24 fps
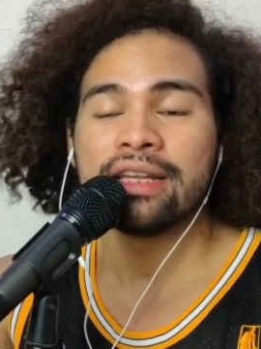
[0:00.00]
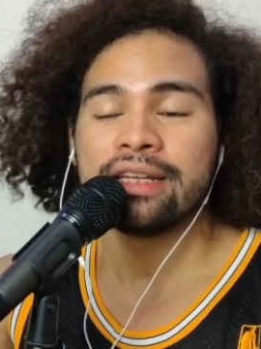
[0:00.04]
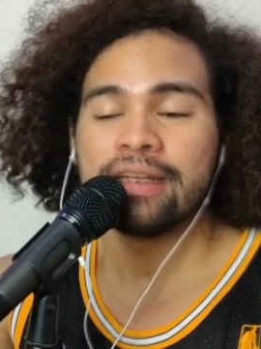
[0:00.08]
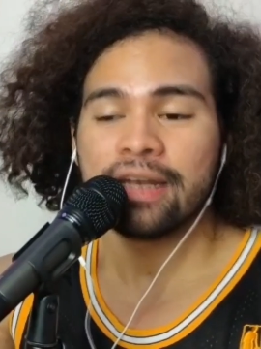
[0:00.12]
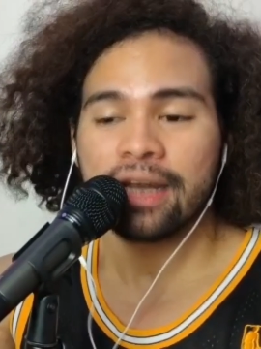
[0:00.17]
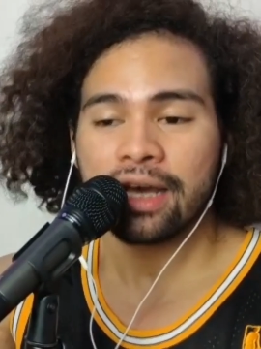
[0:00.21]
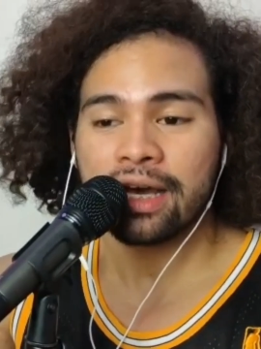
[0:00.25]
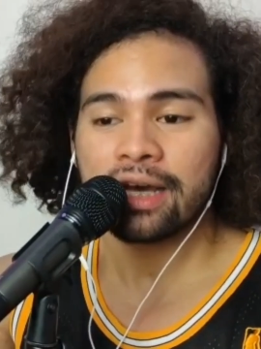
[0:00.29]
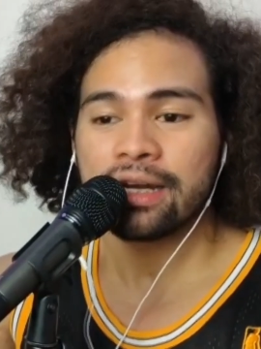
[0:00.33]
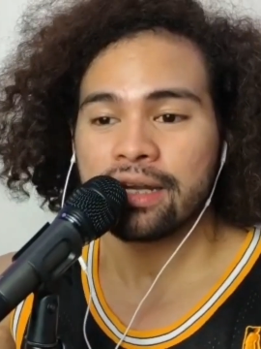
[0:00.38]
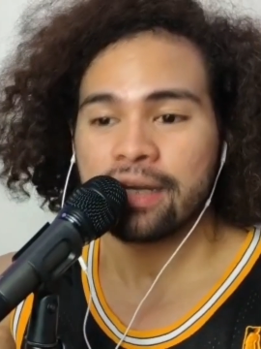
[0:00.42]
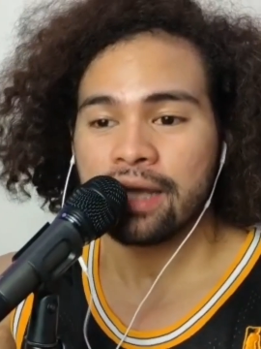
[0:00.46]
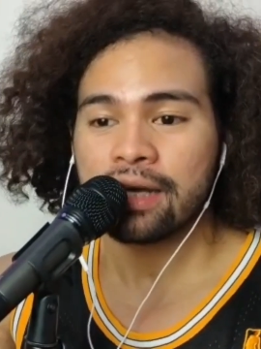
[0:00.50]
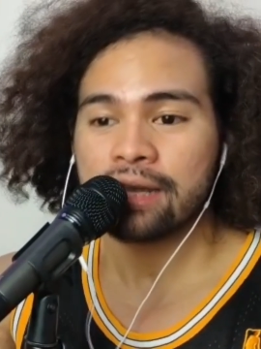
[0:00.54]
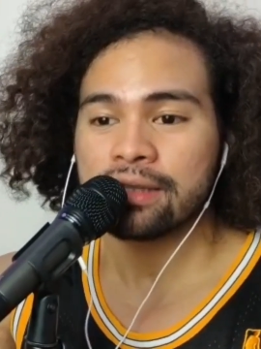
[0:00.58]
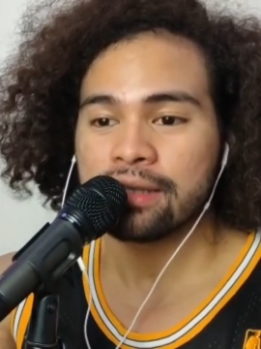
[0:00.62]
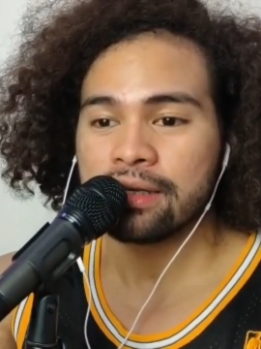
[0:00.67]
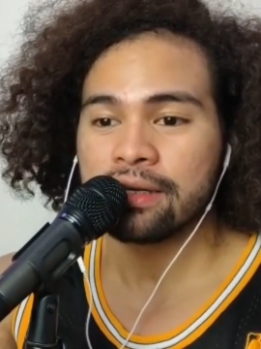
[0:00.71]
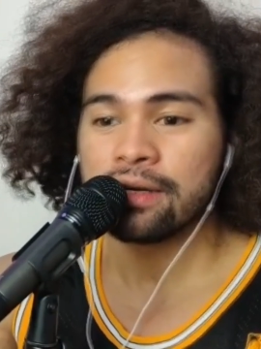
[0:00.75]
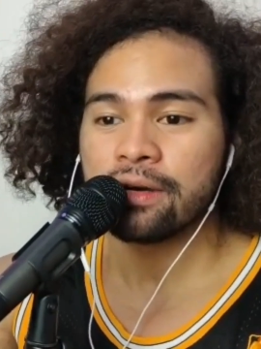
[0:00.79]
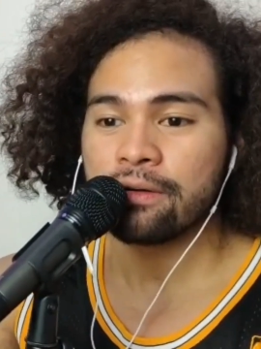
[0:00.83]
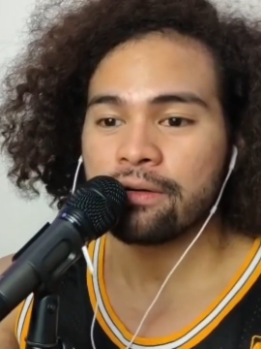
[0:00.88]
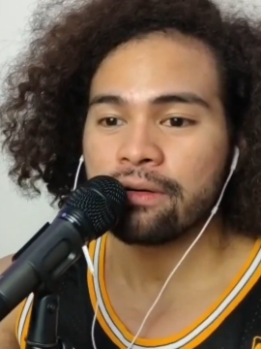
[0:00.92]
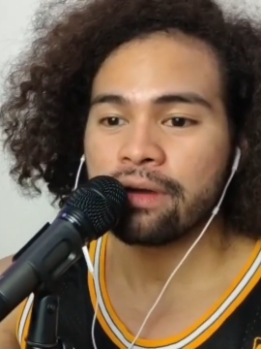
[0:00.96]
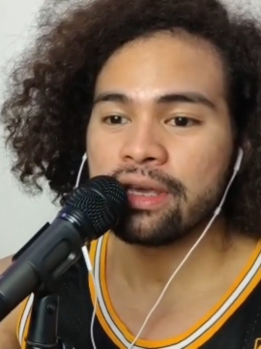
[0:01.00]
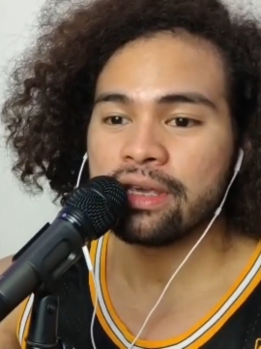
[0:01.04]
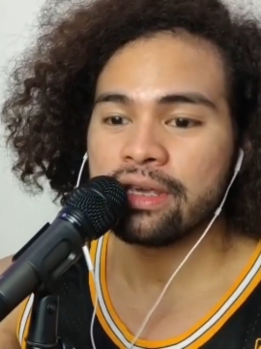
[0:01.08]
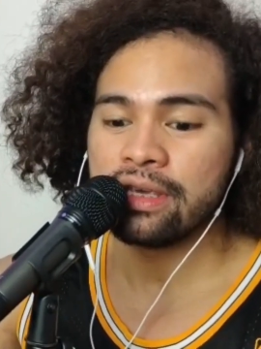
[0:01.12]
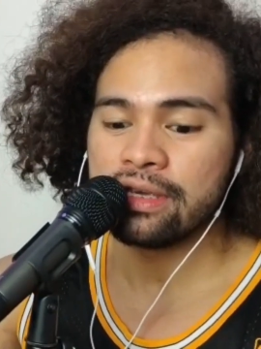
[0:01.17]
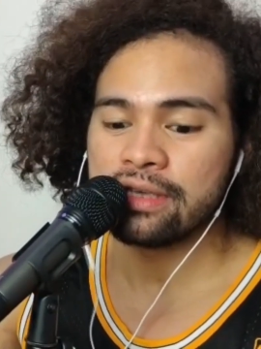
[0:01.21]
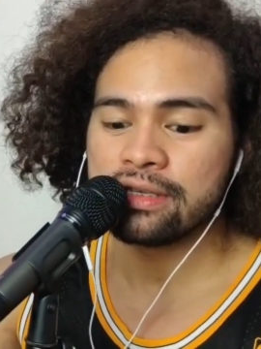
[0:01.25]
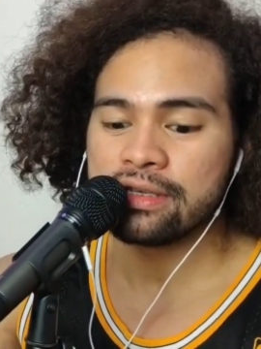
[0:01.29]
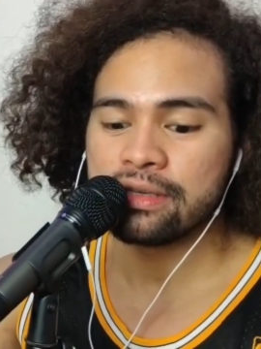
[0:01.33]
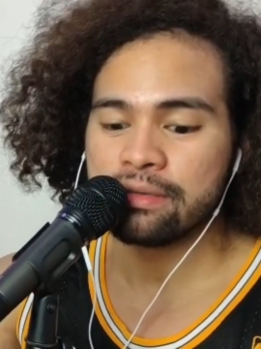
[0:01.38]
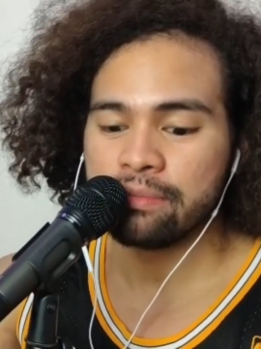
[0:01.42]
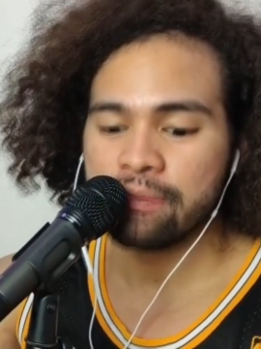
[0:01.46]
nakareact din ako kay
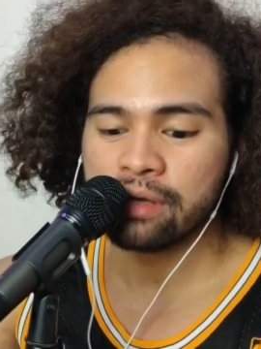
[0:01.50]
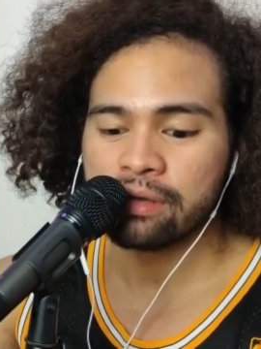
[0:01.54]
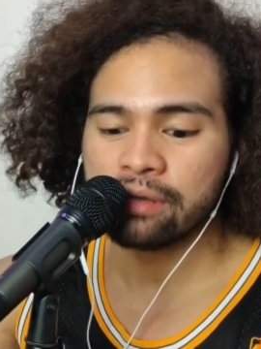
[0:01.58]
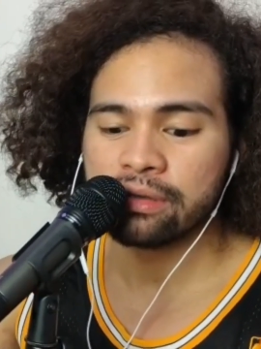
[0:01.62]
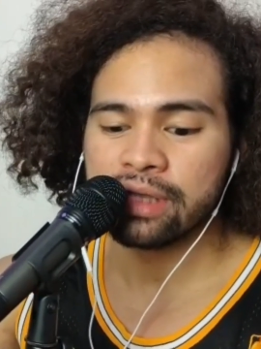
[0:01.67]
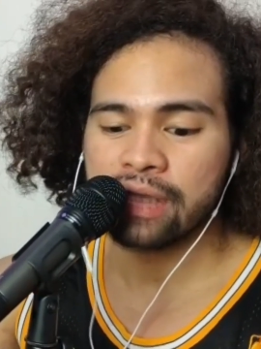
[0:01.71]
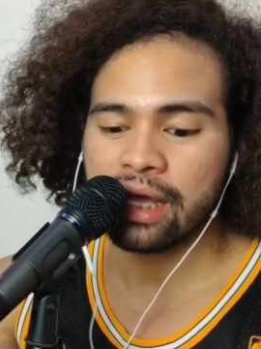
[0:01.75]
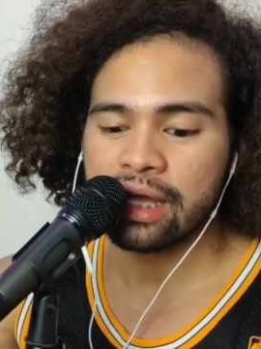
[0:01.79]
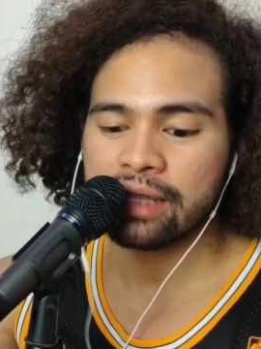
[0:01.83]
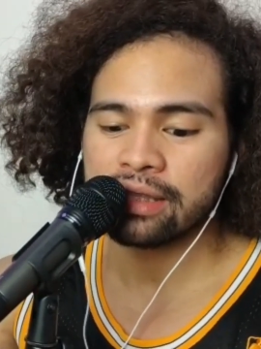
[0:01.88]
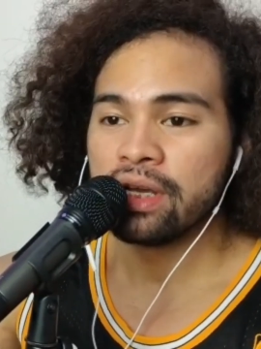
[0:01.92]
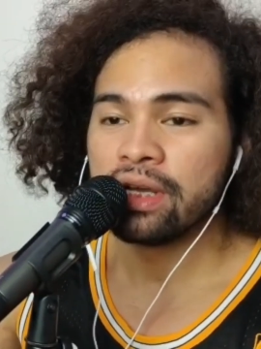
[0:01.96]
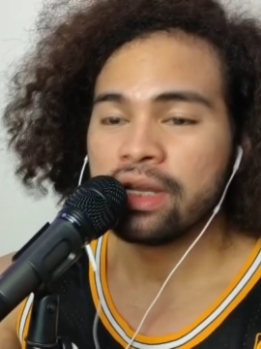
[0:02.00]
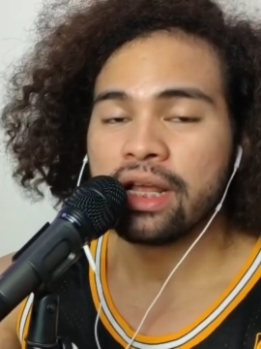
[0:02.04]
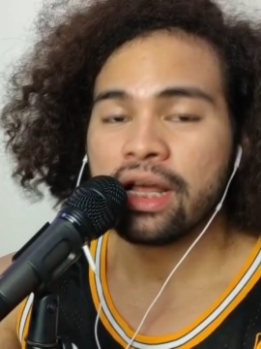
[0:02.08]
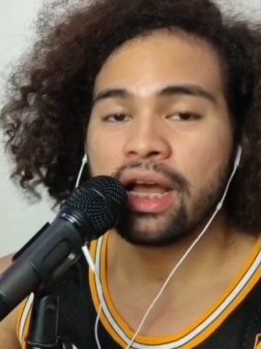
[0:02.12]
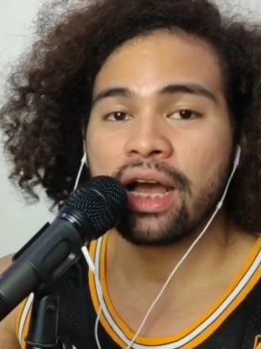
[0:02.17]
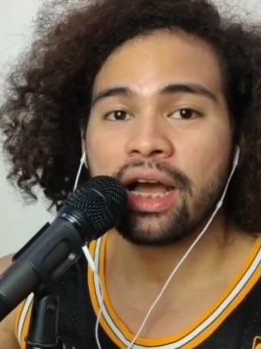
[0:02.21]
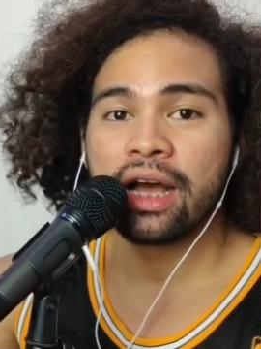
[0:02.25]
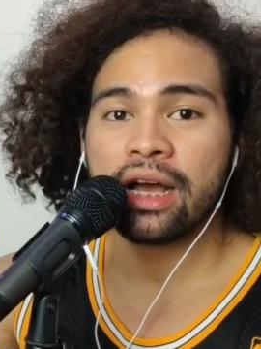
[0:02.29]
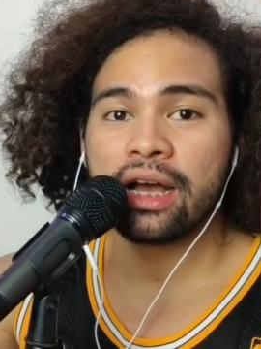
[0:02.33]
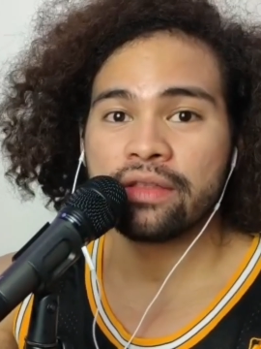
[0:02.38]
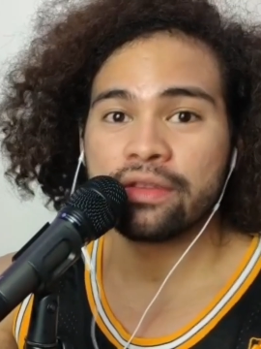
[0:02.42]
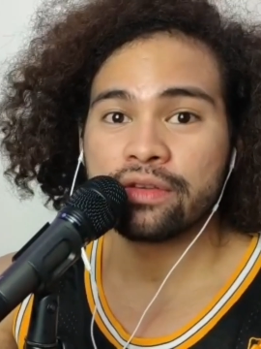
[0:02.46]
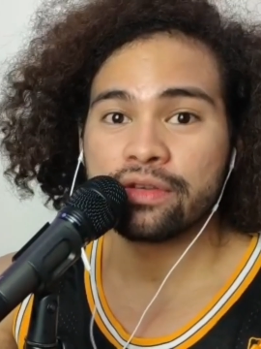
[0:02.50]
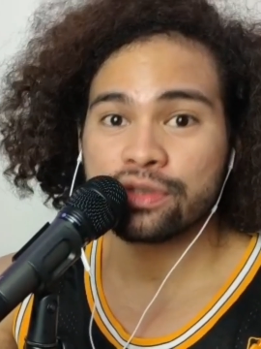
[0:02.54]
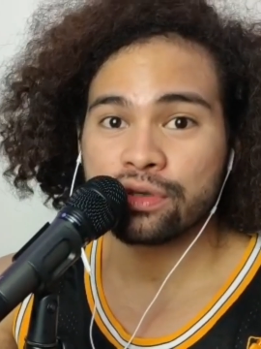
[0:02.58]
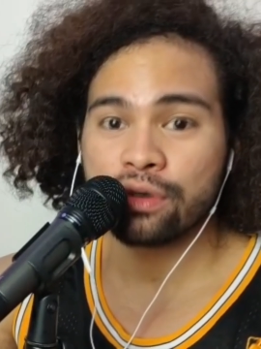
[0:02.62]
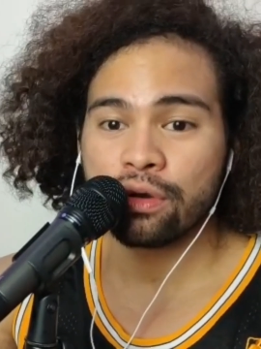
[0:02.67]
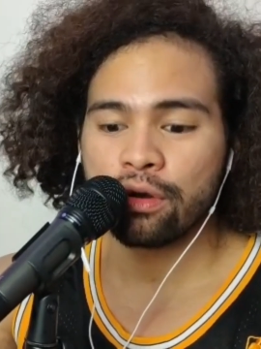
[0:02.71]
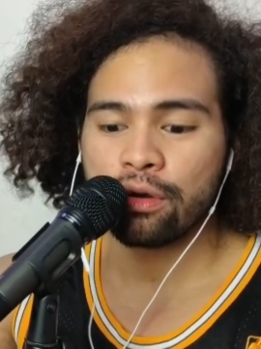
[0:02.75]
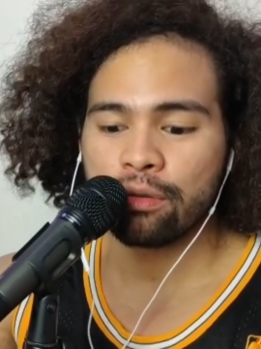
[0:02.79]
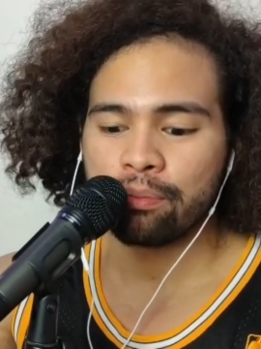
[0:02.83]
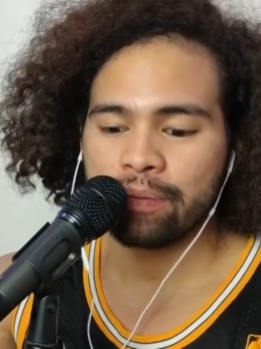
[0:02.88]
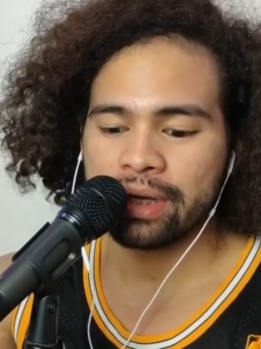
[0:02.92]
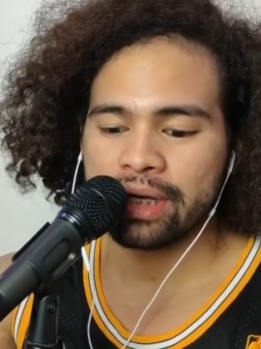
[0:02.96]
E Z M I L dati. Uh, the
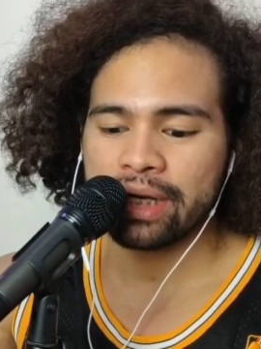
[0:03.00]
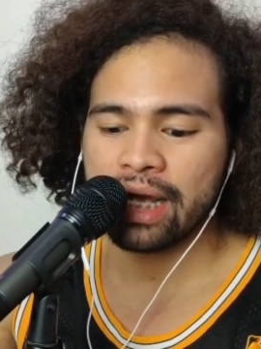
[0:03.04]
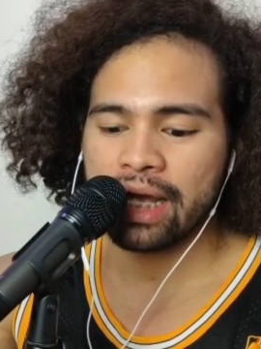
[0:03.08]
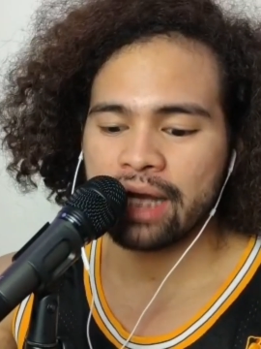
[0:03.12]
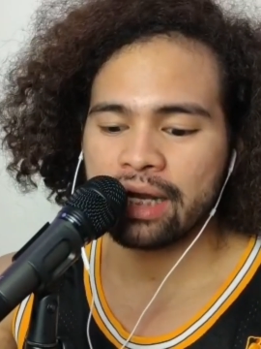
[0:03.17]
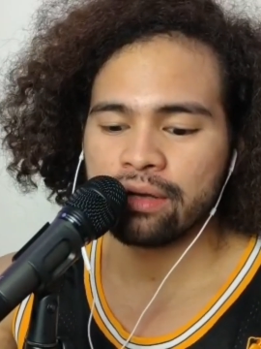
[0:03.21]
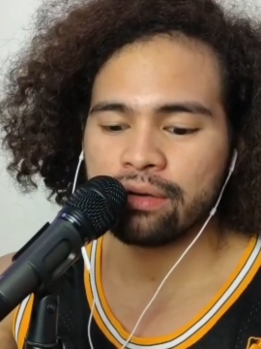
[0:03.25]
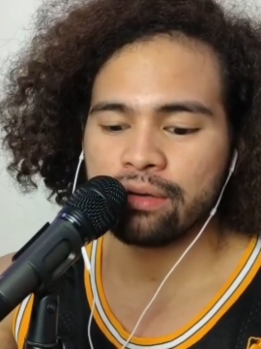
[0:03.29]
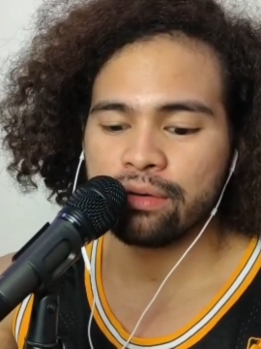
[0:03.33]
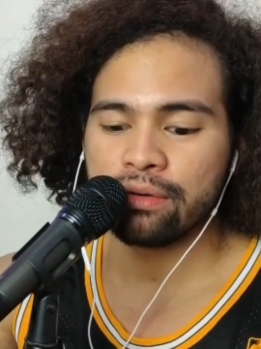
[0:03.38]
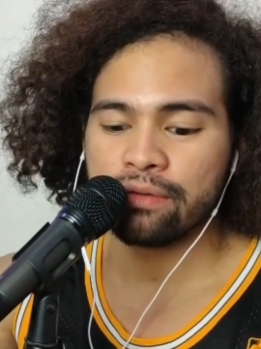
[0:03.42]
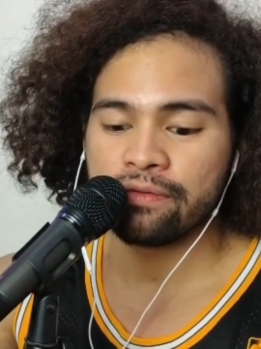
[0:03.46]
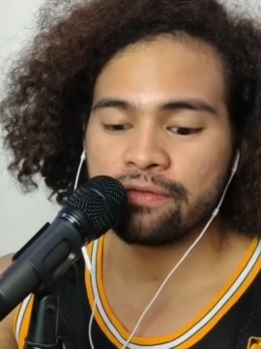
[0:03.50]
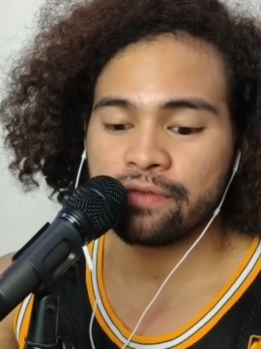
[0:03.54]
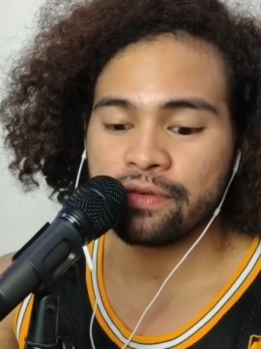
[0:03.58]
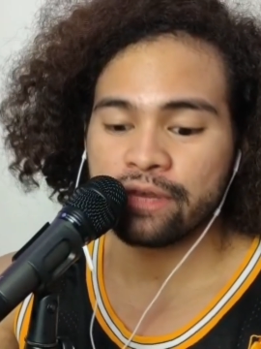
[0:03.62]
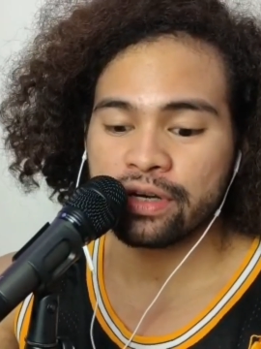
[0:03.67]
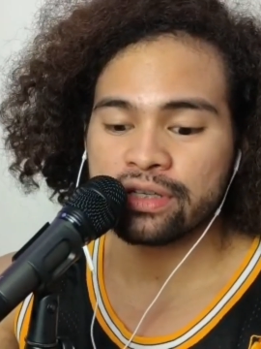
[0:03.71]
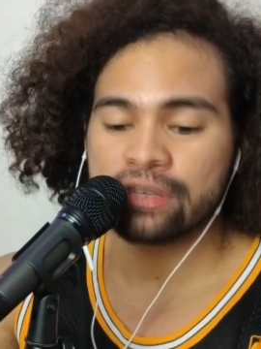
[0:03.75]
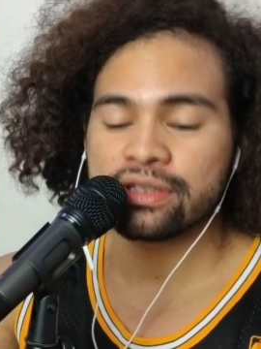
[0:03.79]
song Panalo, yung first